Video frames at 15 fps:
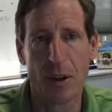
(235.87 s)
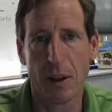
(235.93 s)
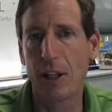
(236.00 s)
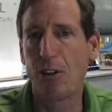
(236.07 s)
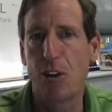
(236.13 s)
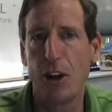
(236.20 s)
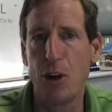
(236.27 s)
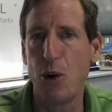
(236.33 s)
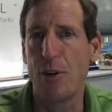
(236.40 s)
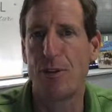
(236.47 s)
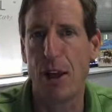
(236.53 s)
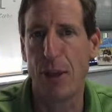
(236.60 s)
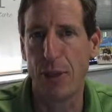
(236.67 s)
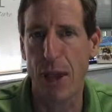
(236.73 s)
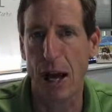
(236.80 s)
let's say you have
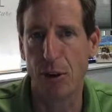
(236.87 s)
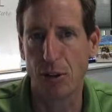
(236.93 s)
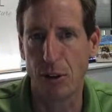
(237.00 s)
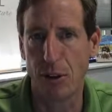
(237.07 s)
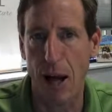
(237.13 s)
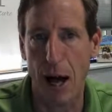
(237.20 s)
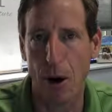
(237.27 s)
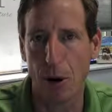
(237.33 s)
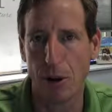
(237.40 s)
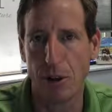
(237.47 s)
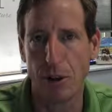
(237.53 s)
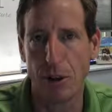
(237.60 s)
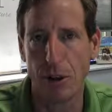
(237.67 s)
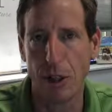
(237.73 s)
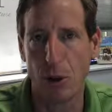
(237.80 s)

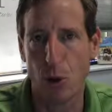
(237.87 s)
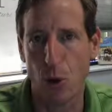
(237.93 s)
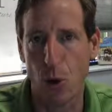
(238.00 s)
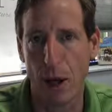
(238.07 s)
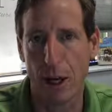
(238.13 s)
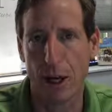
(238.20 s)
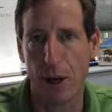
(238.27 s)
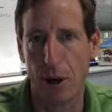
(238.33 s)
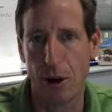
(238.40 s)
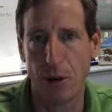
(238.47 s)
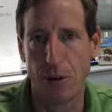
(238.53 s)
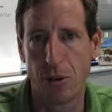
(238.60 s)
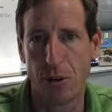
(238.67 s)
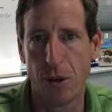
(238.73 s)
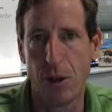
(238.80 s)
$10,000 in credit
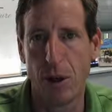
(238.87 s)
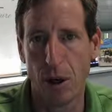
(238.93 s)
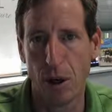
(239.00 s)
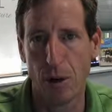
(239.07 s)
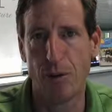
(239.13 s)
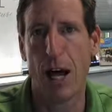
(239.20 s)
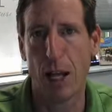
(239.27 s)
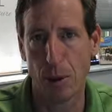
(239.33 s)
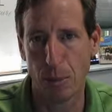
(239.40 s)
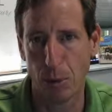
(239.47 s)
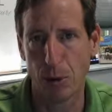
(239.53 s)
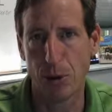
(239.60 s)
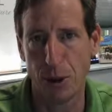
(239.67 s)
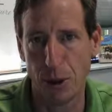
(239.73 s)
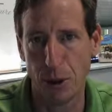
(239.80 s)
cards available to